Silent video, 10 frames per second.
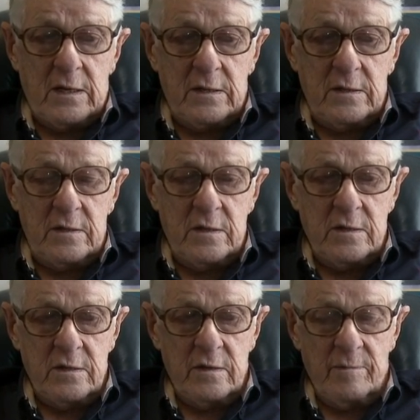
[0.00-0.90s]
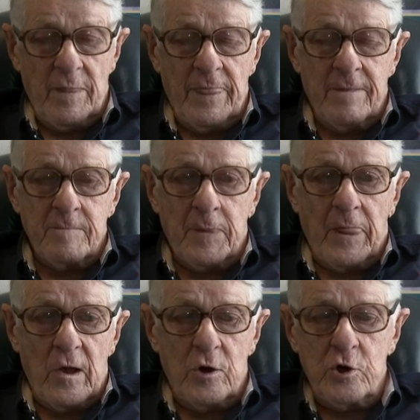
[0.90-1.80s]
and
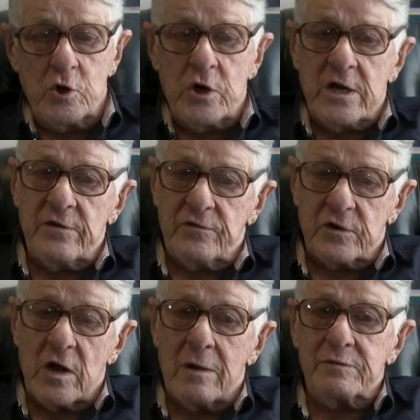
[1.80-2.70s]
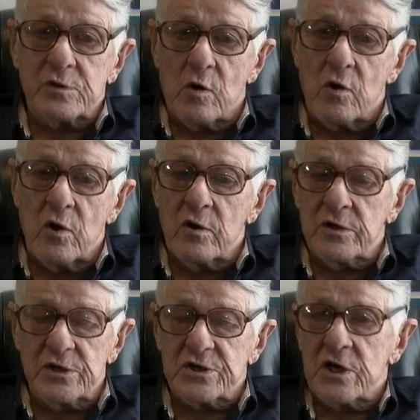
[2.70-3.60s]
underneath the
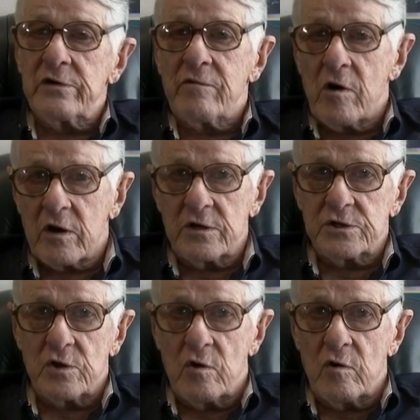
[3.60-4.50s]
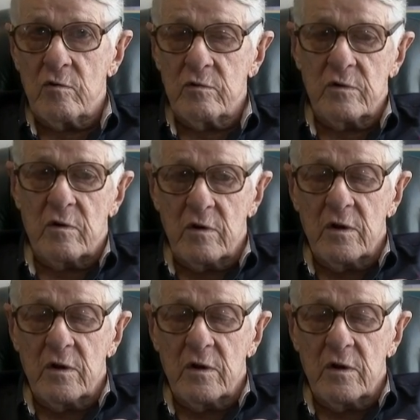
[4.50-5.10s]
topsoil in the state of Arkansas